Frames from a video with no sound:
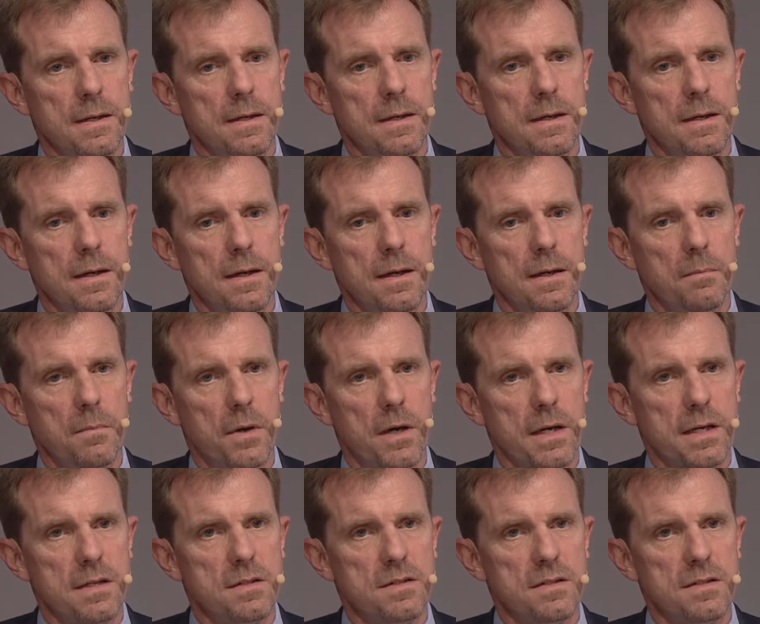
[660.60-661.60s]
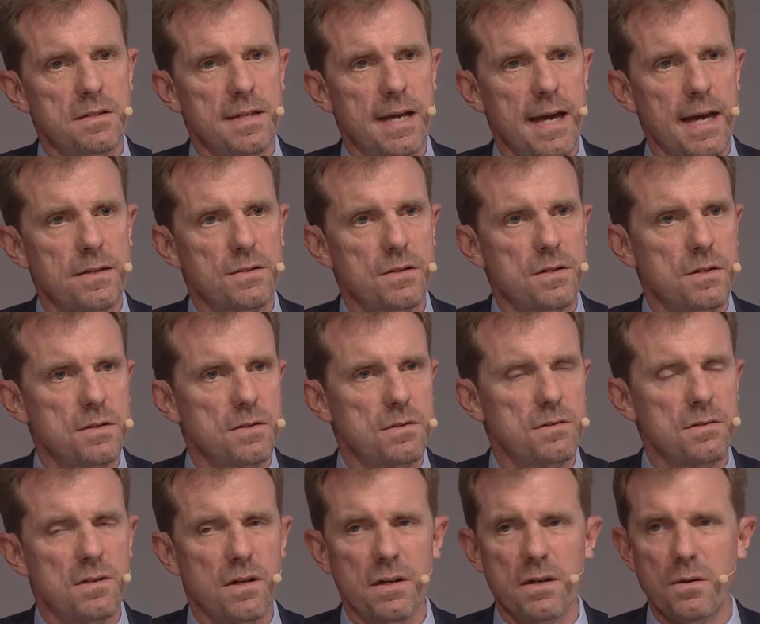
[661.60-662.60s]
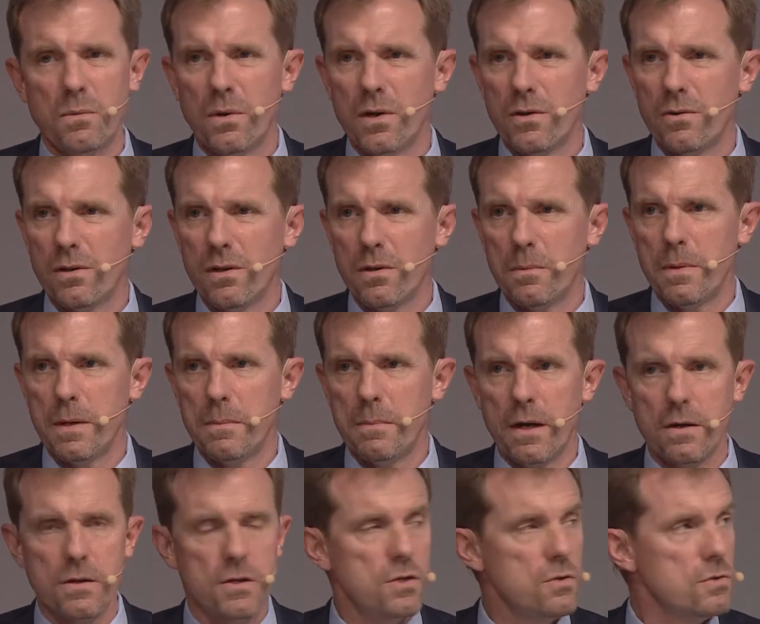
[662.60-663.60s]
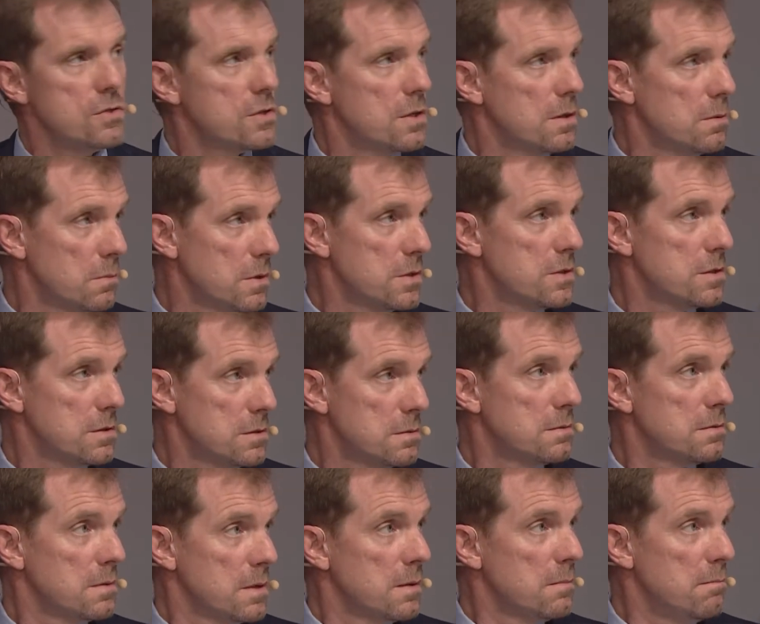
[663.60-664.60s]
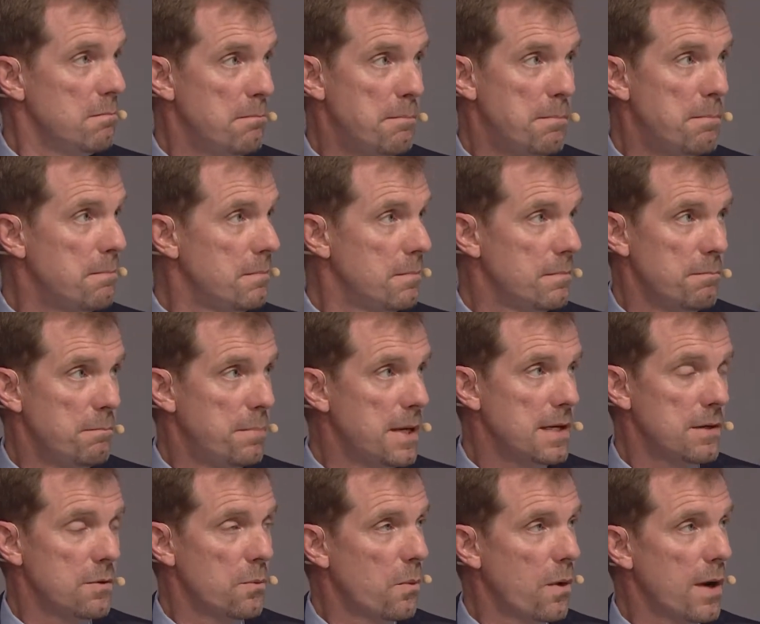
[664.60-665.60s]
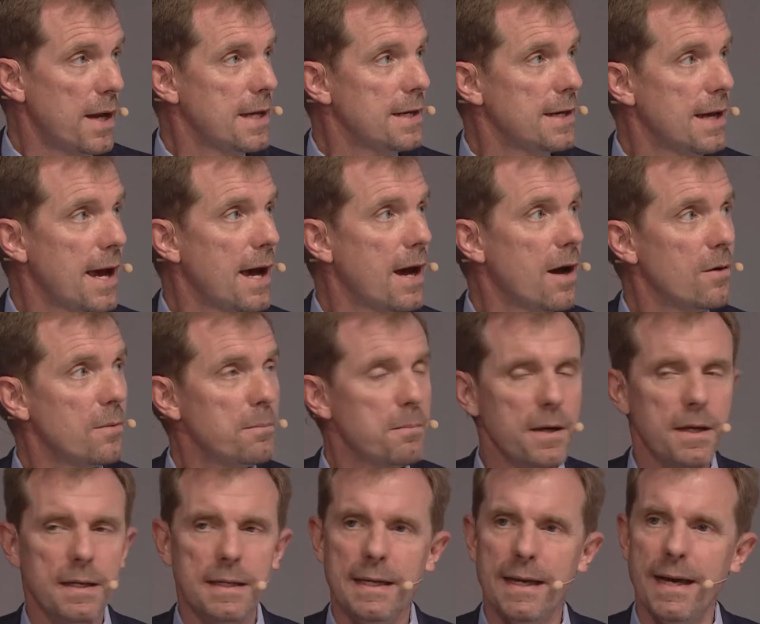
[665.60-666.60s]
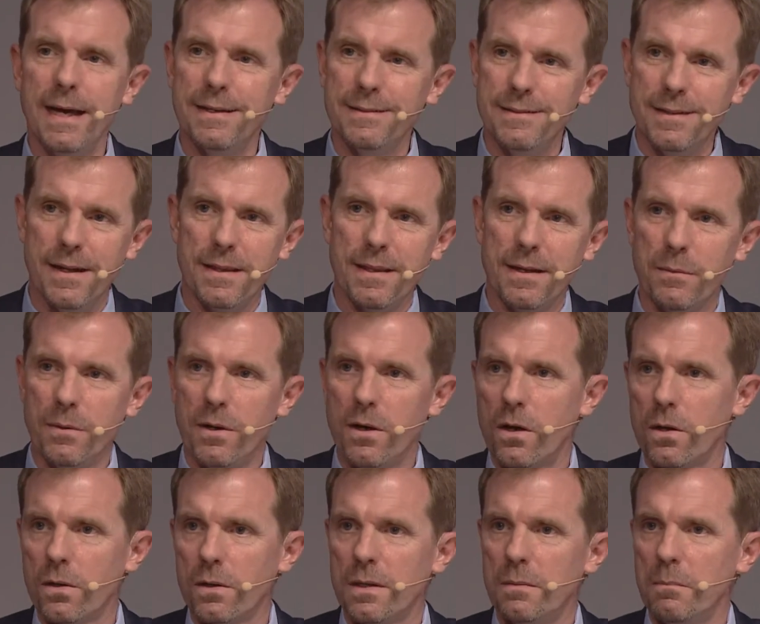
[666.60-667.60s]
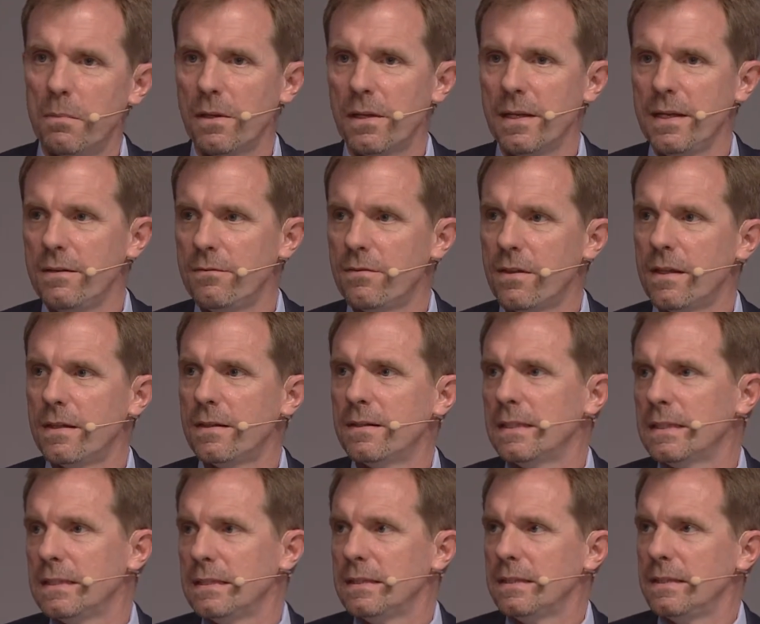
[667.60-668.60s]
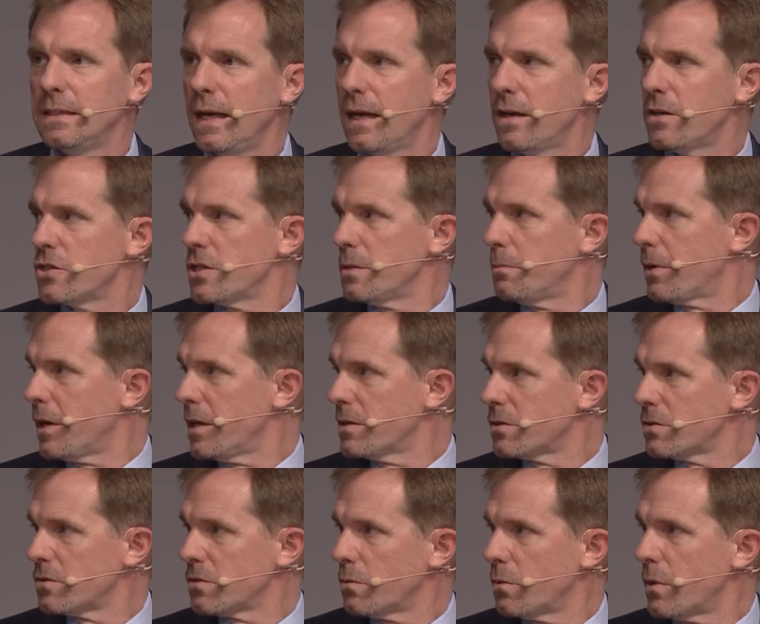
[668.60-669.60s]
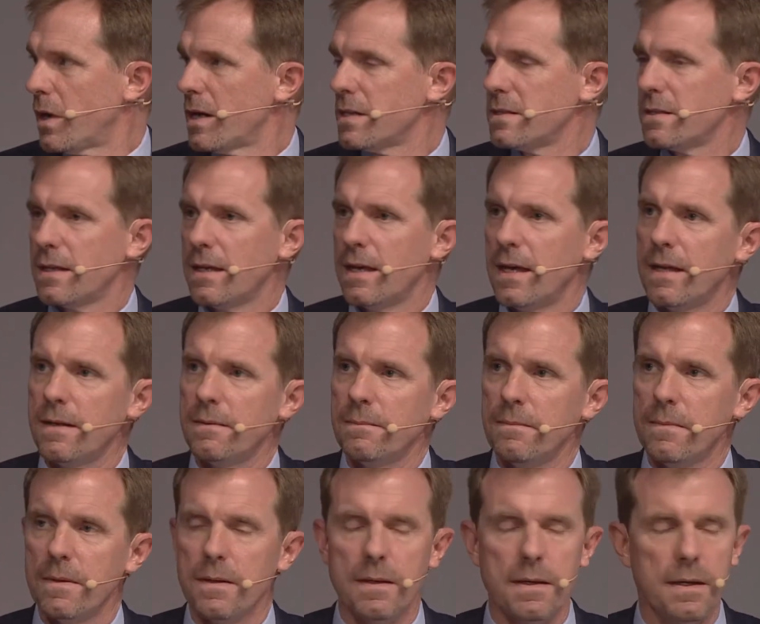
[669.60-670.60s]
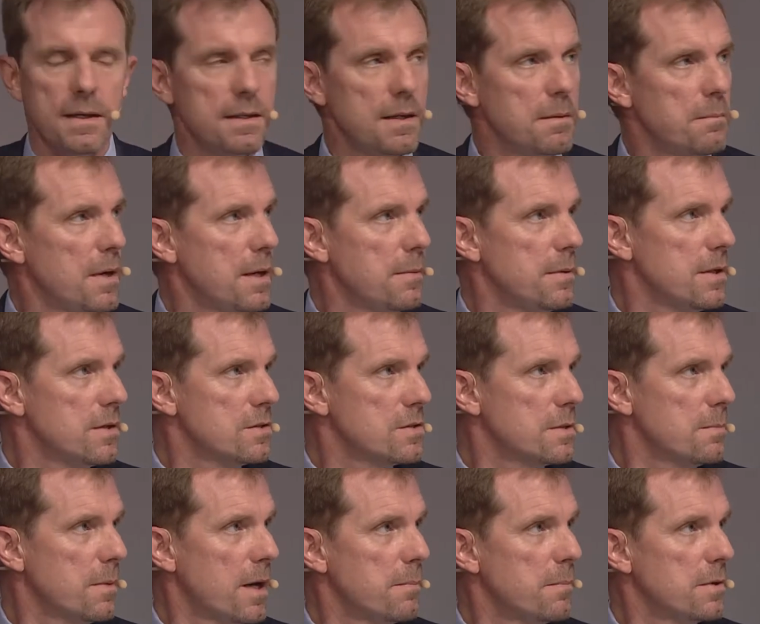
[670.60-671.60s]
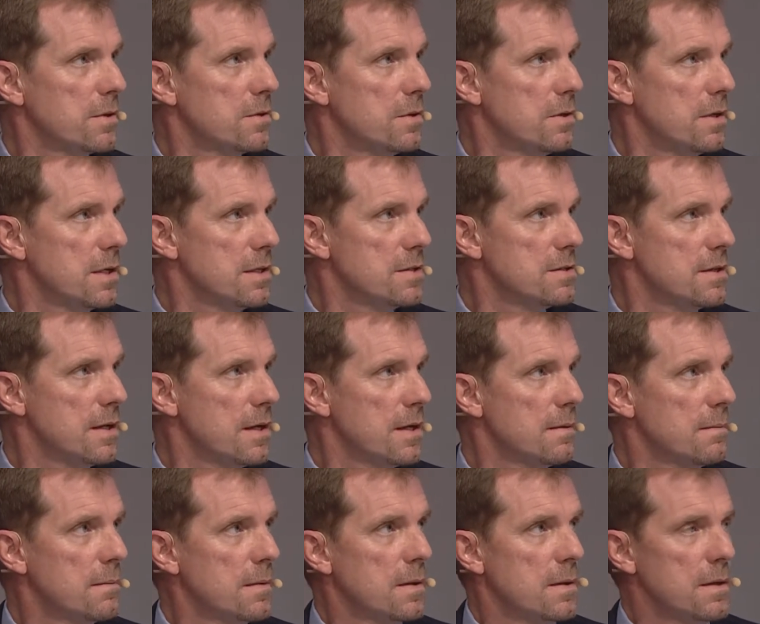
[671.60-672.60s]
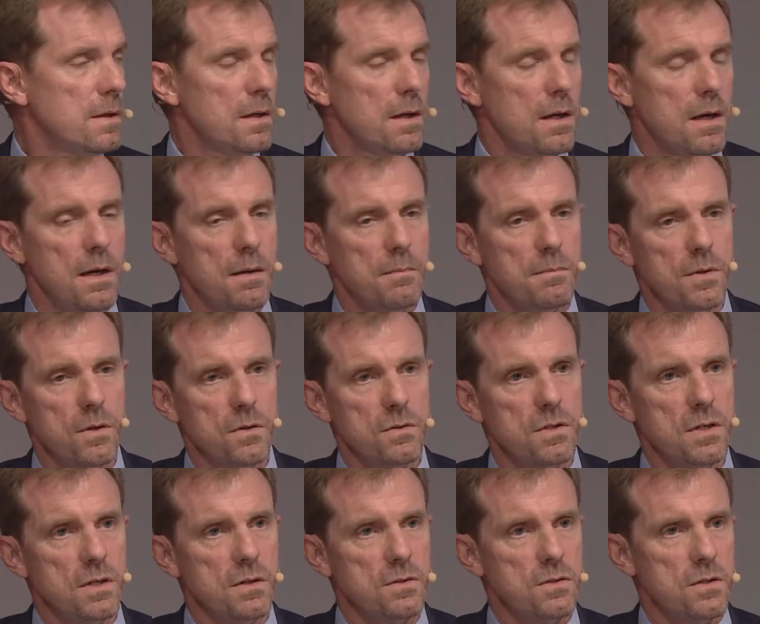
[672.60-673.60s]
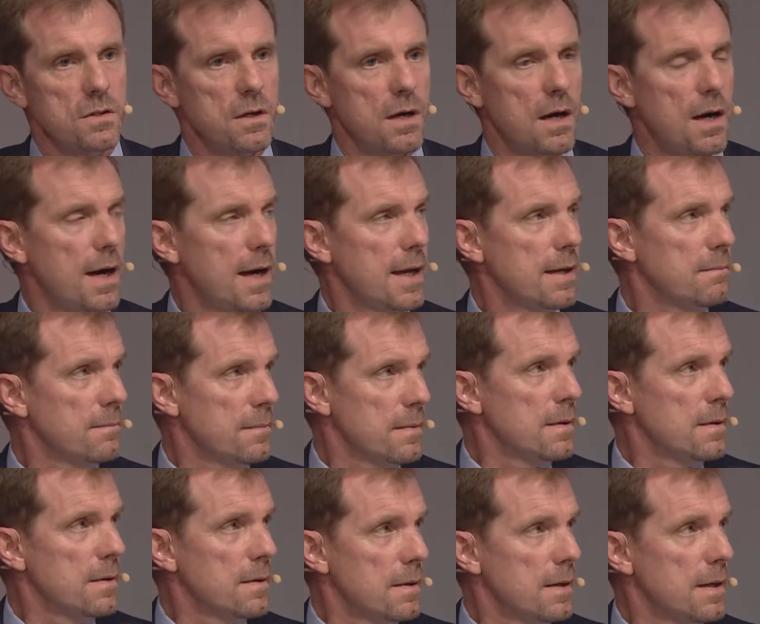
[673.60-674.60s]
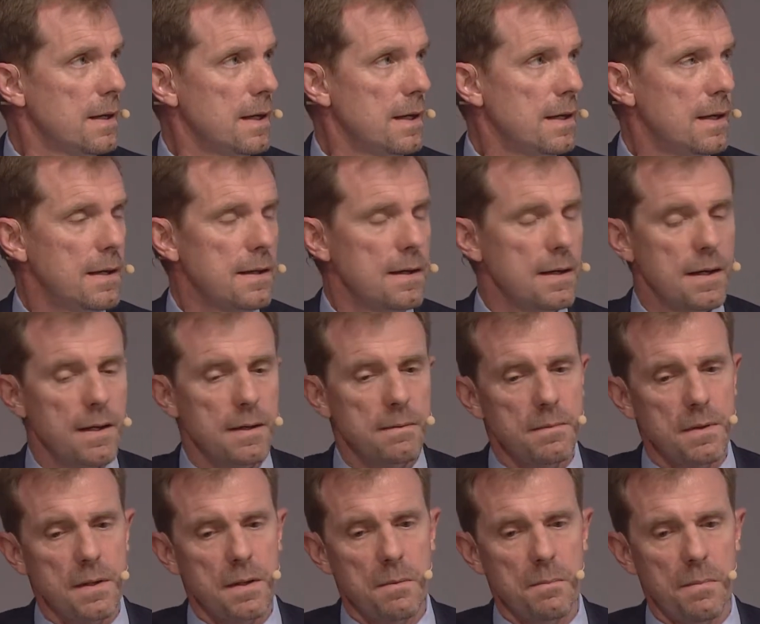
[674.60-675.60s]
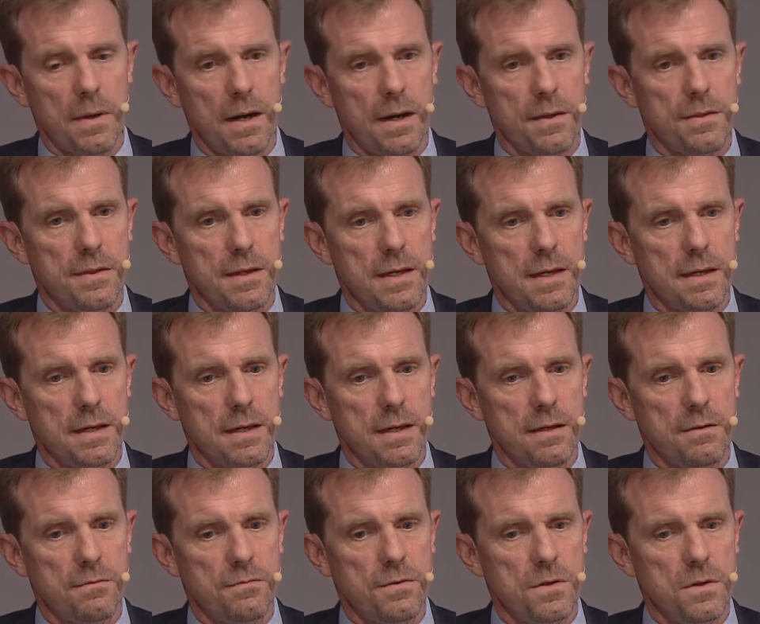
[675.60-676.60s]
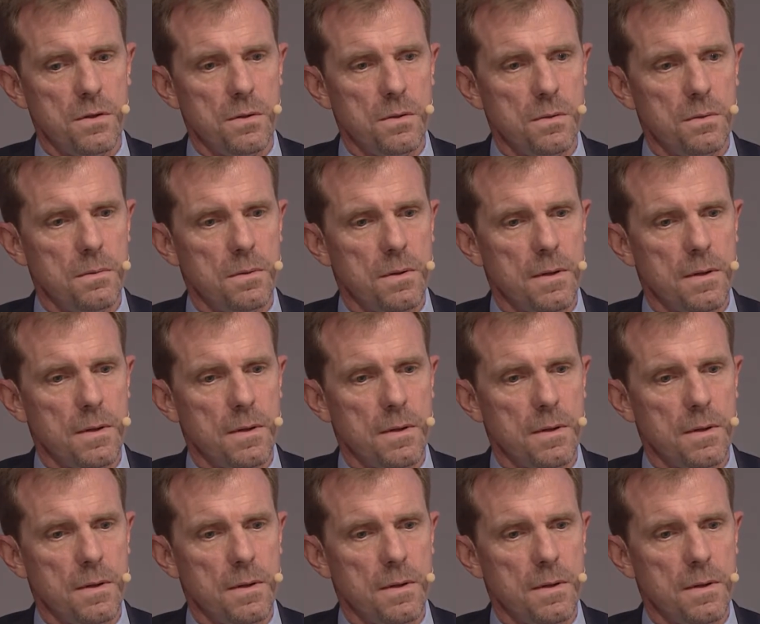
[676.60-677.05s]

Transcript: markets in Texas, starting to wonder a little bit about Houston, which is beaten way down, but yet I think we all can believe that the energy prices will rise again and that maybe there's some opportunities there. Those yields are high, and but I think if you